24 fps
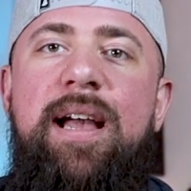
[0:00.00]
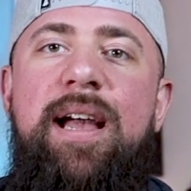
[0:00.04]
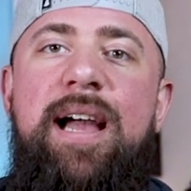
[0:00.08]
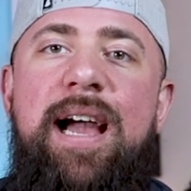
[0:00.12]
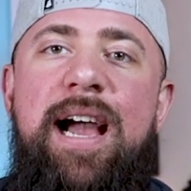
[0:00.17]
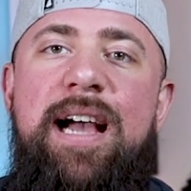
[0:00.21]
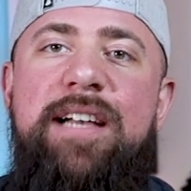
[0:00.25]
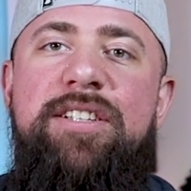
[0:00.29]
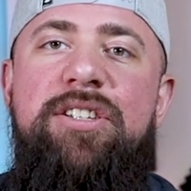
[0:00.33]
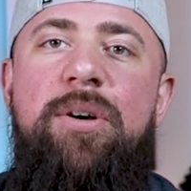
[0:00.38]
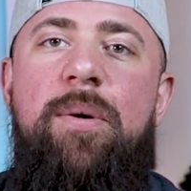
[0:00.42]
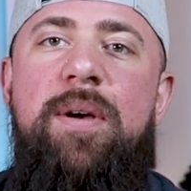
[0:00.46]

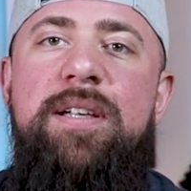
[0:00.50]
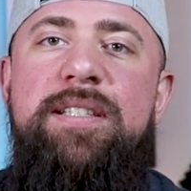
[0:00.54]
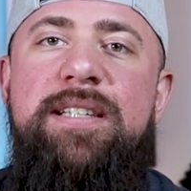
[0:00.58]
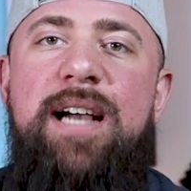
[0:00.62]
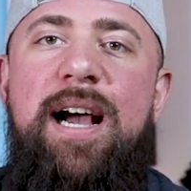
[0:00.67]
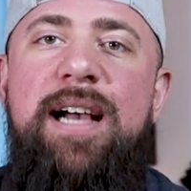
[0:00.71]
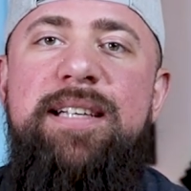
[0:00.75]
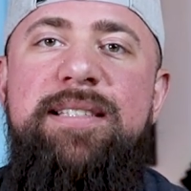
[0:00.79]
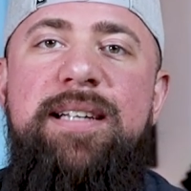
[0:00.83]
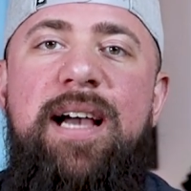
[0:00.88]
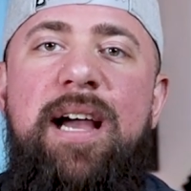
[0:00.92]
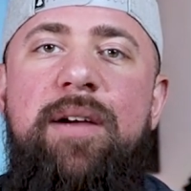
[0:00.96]
As always,
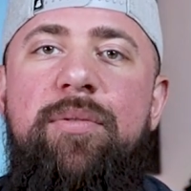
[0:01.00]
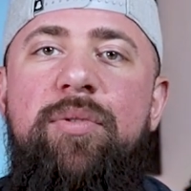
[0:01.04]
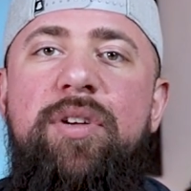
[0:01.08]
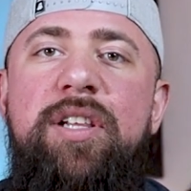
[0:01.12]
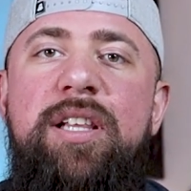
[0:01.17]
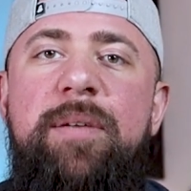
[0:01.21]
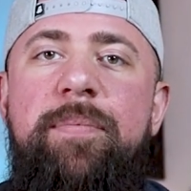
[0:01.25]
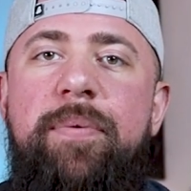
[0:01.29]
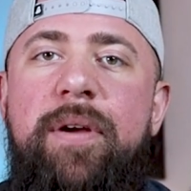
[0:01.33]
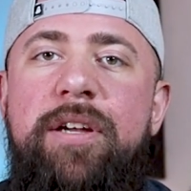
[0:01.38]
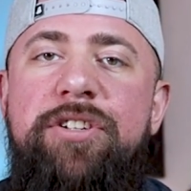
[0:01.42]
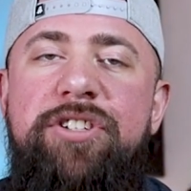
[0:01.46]
guys, I
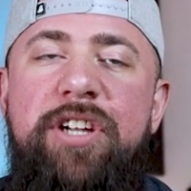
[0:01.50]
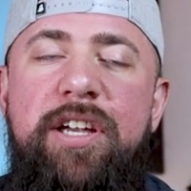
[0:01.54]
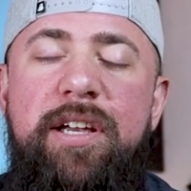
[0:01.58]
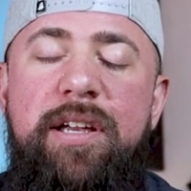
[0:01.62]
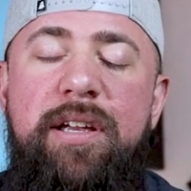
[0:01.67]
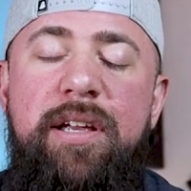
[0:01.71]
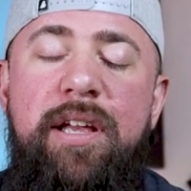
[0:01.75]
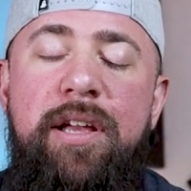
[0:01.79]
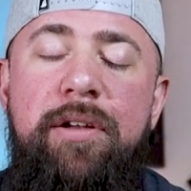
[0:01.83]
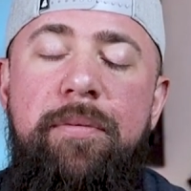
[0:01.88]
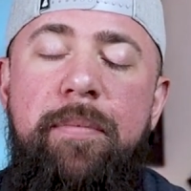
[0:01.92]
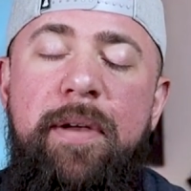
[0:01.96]
really
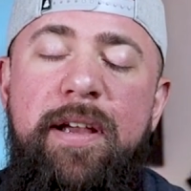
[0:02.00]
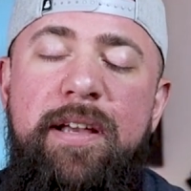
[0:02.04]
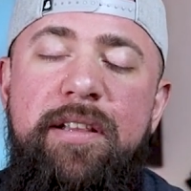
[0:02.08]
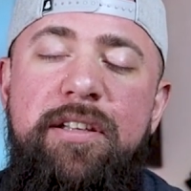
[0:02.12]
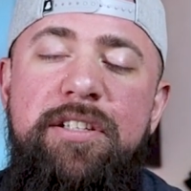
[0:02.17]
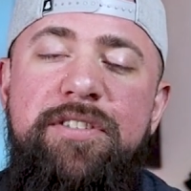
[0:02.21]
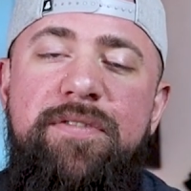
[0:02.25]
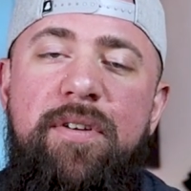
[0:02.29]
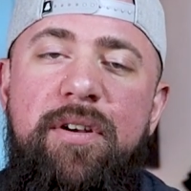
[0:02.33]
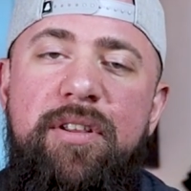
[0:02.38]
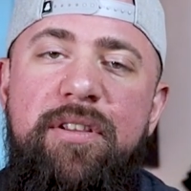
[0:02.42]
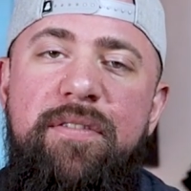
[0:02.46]
appreciate you making
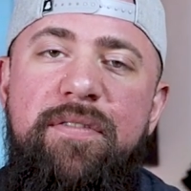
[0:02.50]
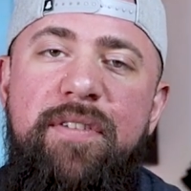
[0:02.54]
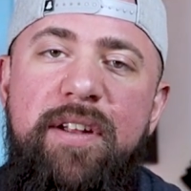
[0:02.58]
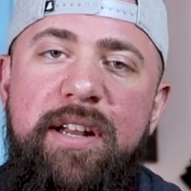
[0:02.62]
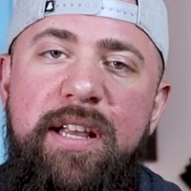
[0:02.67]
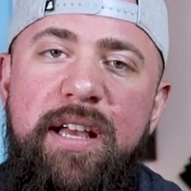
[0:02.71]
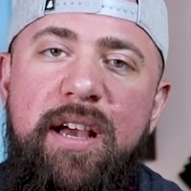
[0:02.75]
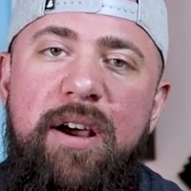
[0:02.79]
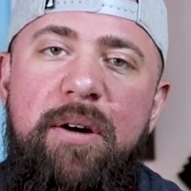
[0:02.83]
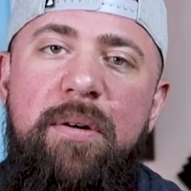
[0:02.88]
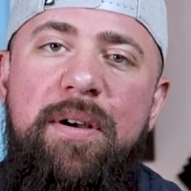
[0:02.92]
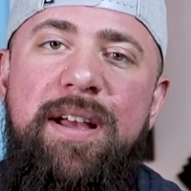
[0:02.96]
this far in the
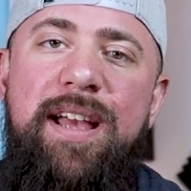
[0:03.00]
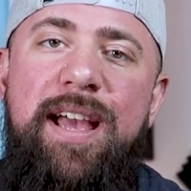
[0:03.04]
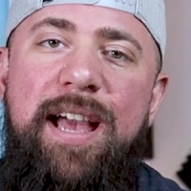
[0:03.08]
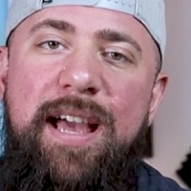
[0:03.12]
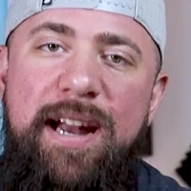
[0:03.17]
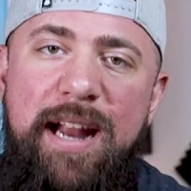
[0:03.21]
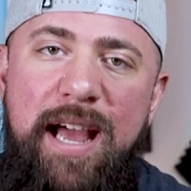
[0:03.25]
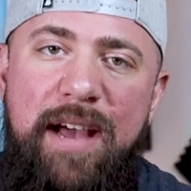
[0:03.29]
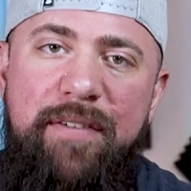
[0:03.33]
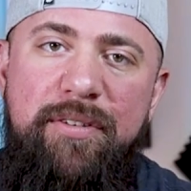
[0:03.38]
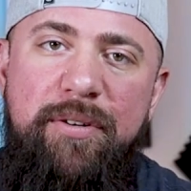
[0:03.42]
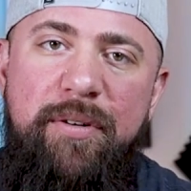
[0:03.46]
video,
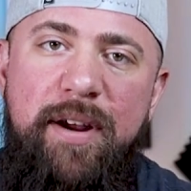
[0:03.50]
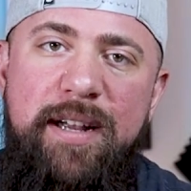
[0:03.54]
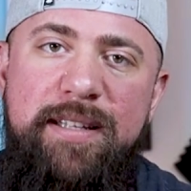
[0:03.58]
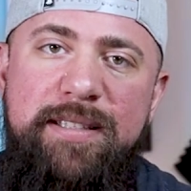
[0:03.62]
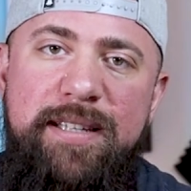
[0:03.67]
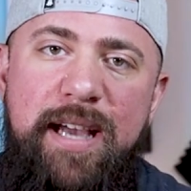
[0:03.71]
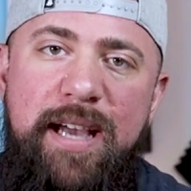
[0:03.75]
and have a great